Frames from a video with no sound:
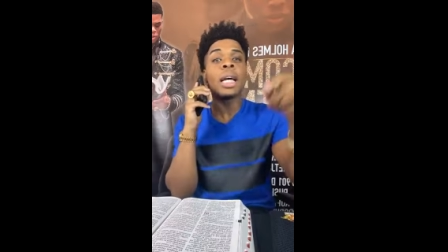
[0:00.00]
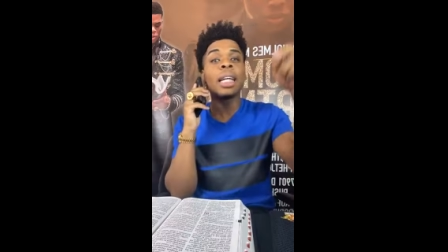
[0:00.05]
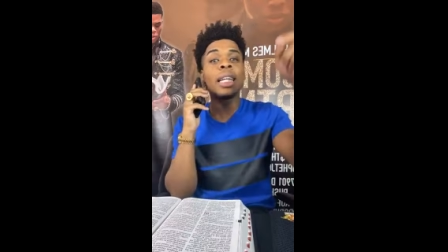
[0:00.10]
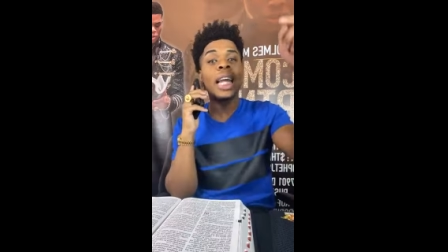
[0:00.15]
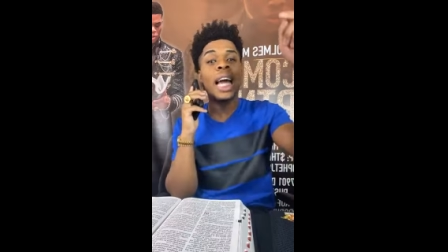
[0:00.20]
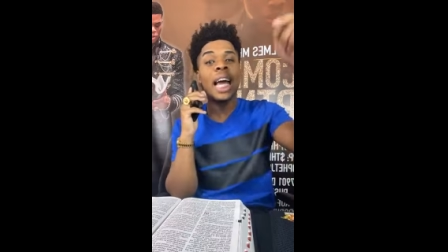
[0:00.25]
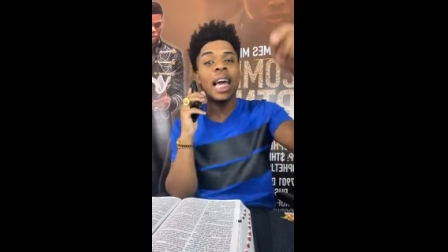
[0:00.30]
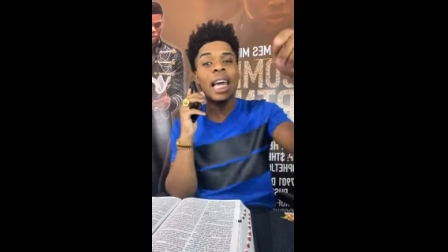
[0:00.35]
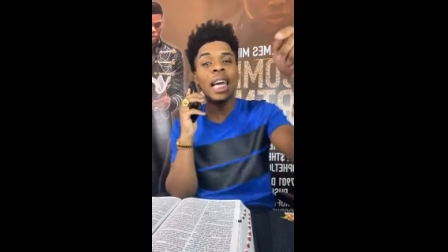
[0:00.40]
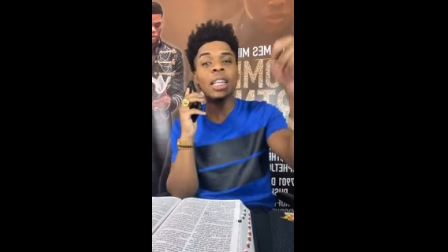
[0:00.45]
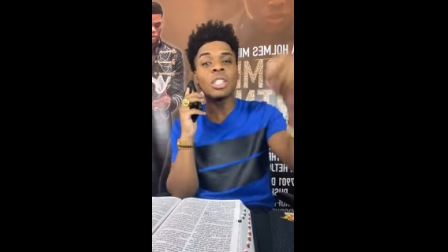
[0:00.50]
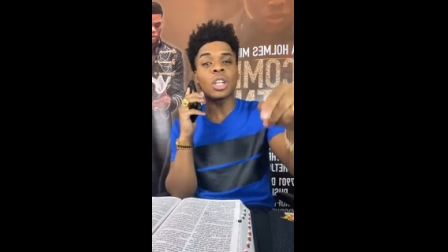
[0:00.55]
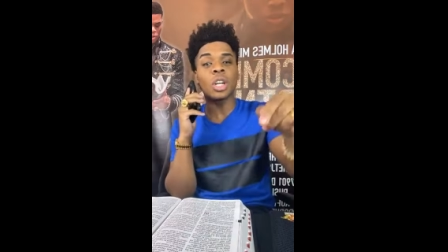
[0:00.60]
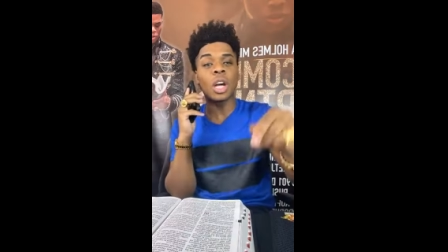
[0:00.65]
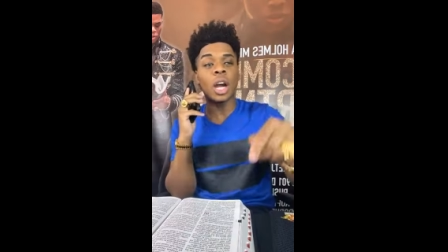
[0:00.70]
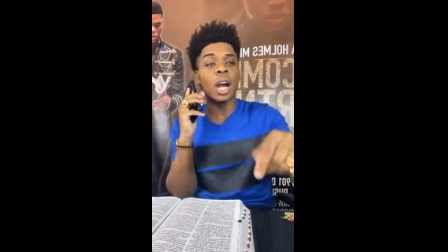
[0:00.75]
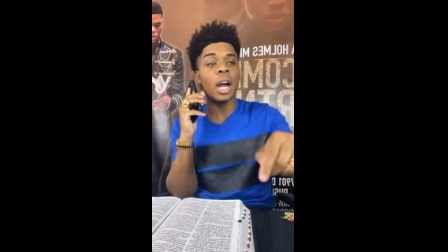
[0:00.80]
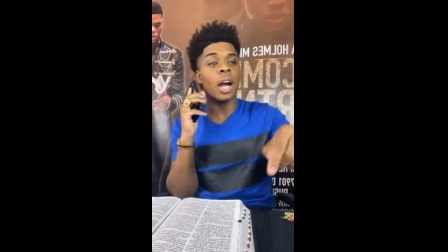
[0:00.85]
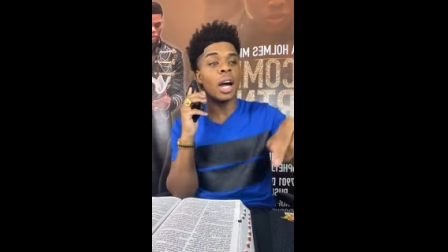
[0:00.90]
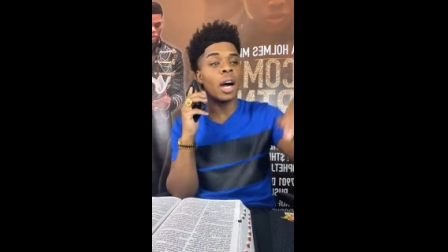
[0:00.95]
that his
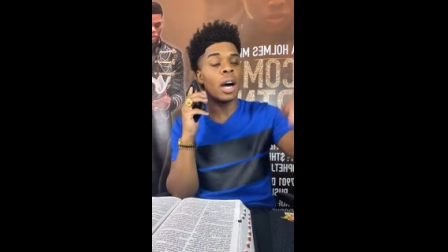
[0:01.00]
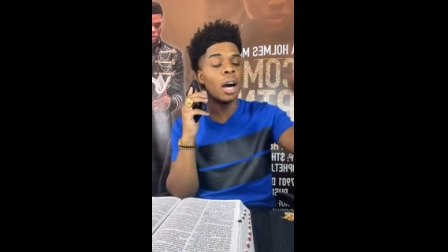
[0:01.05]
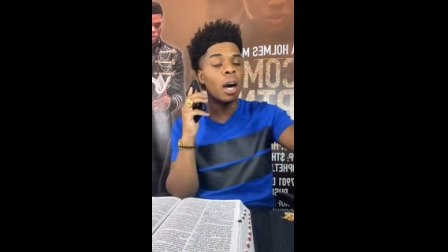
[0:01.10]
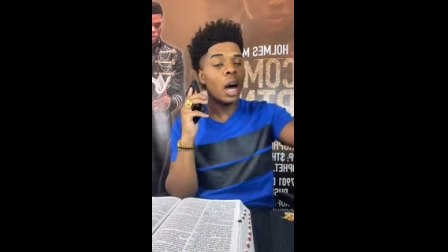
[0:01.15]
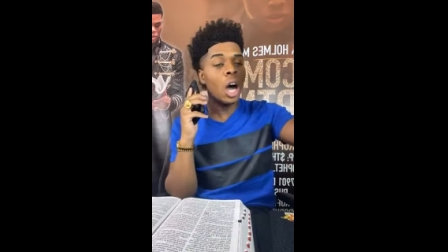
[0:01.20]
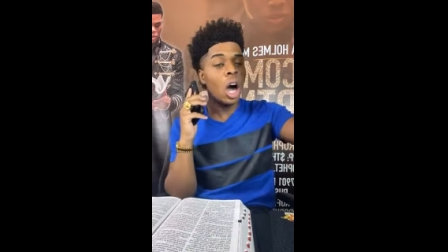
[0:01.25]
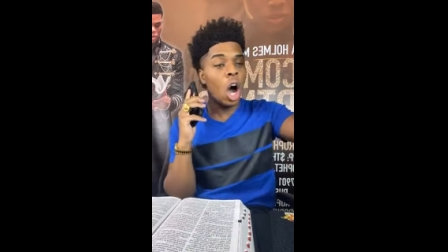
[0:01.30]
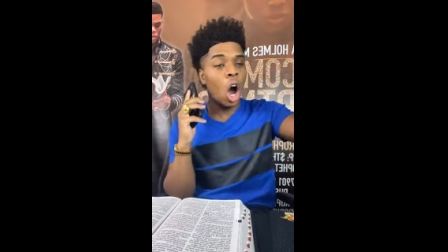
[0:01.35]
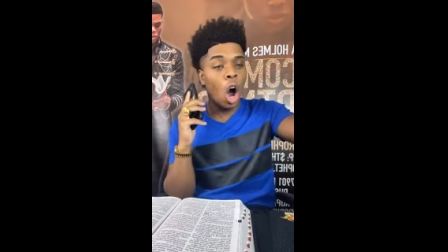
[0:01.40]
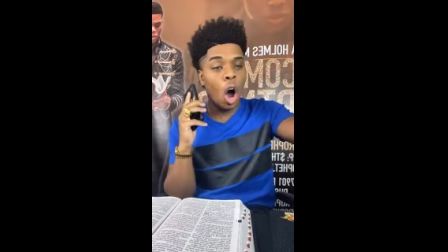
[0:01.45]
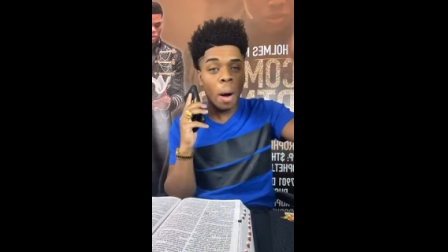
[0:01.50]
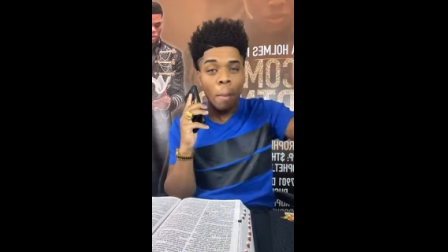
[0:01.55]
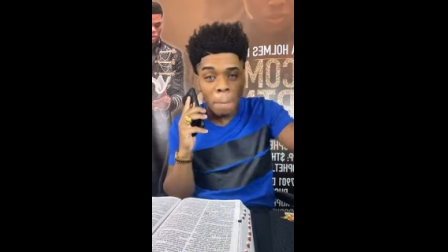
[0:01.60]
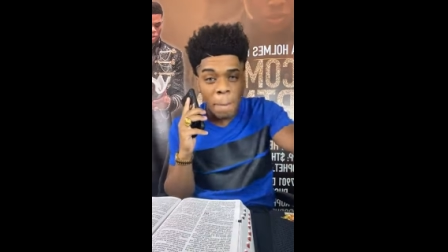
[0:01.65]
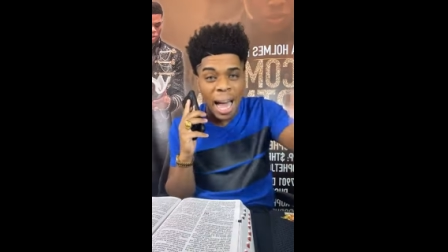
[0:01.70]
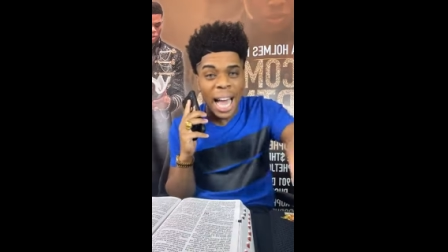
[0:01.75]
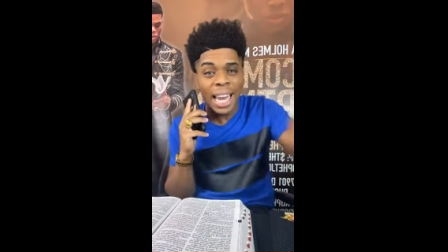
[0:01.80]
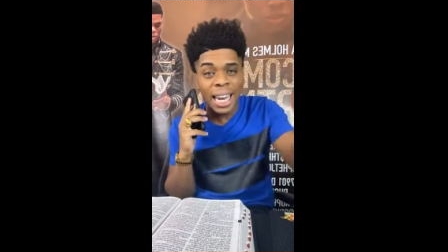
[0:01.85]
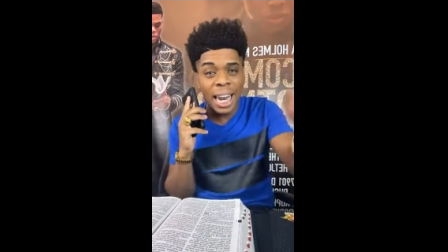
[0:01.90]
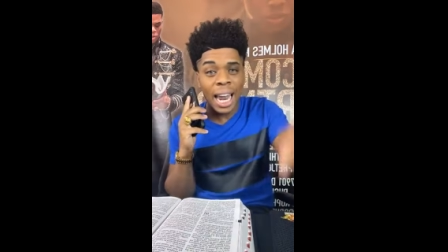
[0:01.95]
girl on my